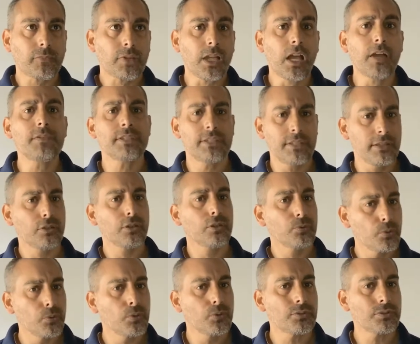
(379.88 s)
Obviously, there are
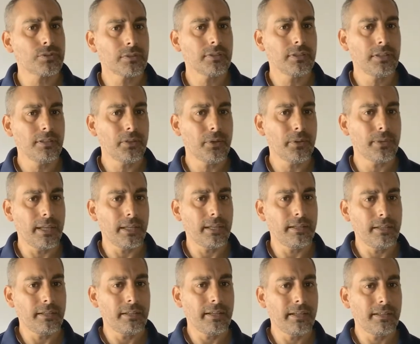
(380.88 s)
rules, that
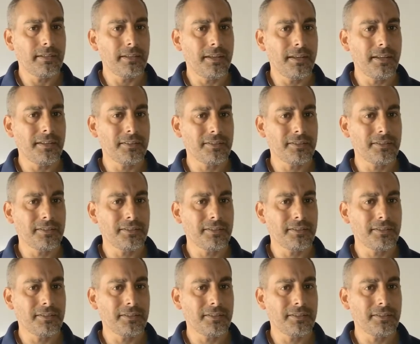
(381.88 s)
and